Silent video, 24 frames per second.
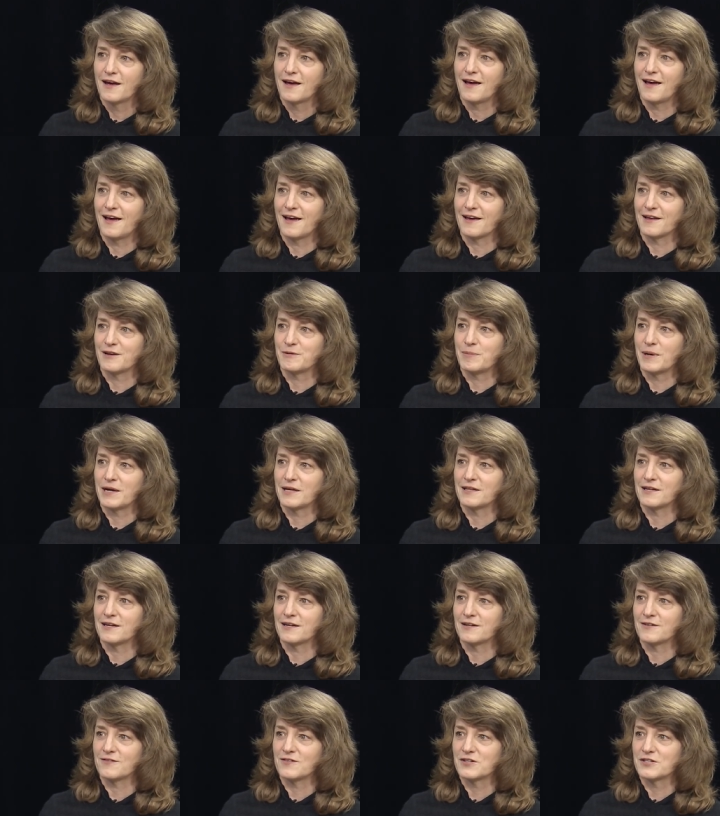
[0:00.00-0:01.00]
And by
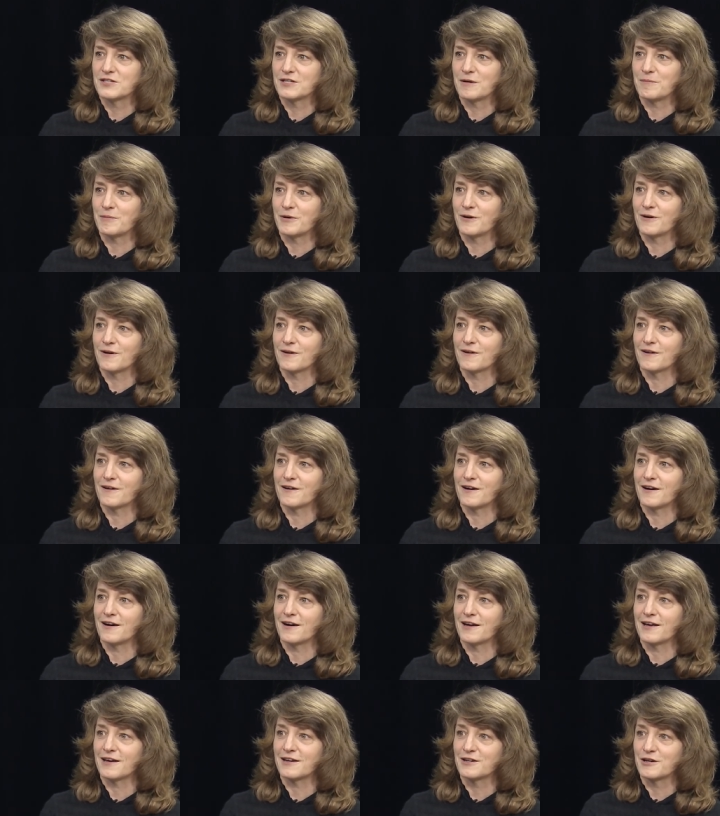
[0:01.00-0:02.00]
the end of the summer,
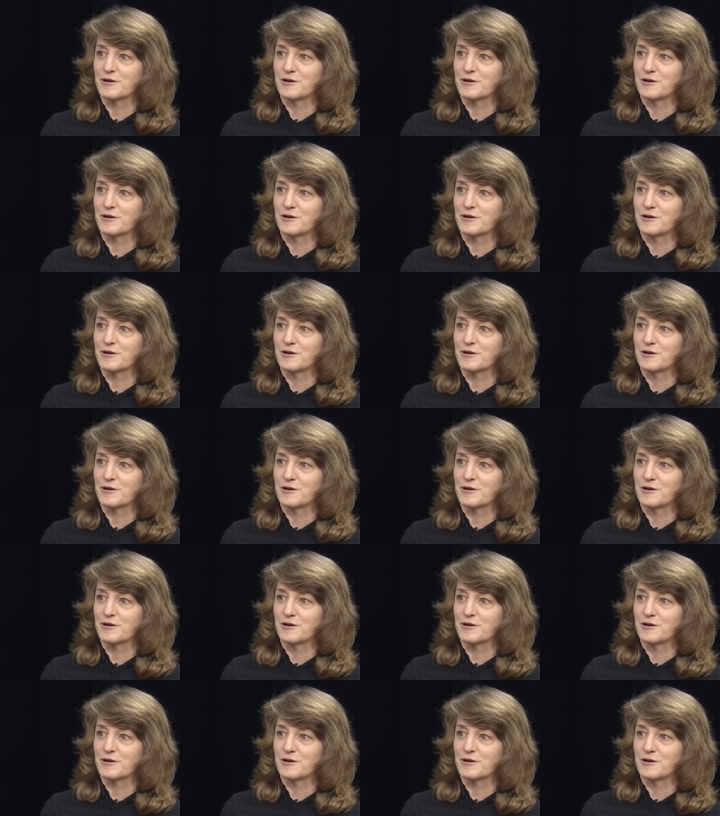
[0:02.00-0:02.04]
I had